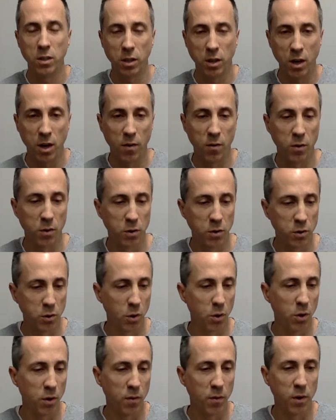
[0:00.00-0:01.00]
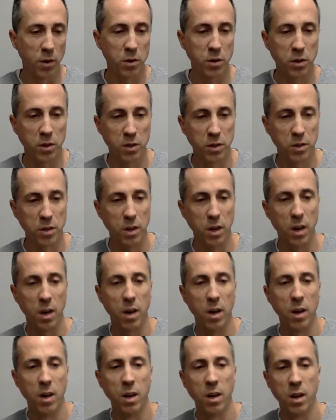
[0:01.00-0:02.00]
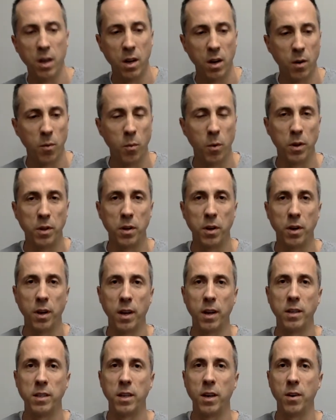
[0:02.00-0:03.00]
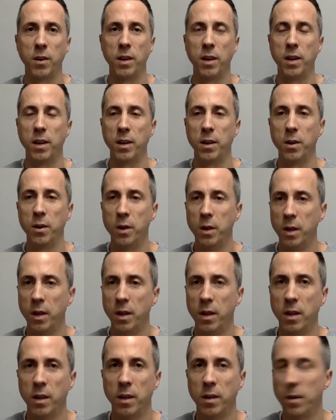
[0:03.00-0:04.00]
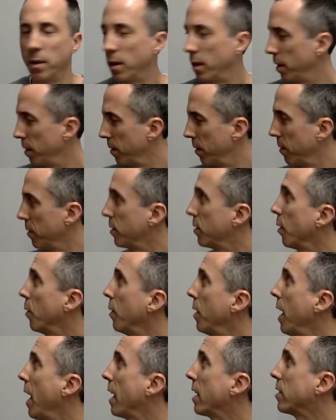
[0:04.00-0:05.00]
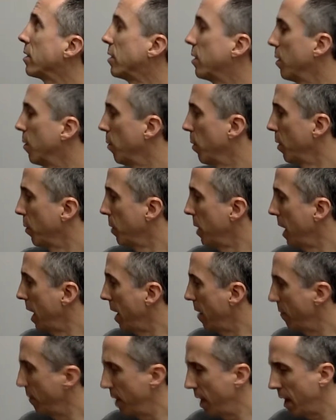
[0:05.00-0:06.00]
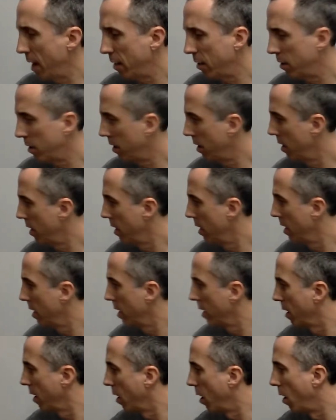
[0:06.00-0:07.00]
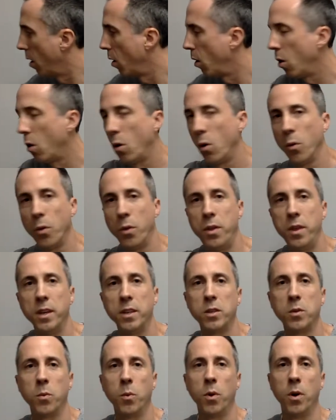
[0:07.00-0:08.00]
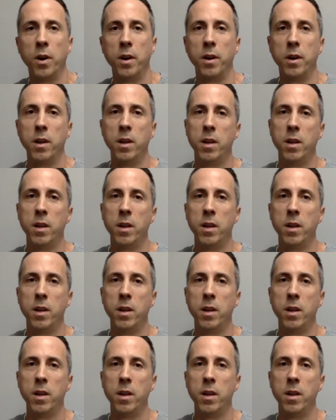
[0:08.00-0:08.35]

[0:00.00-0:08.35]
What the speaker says: cover the stroller versus what they're going to tell you to do. So next, what do we have next? Oh, this one.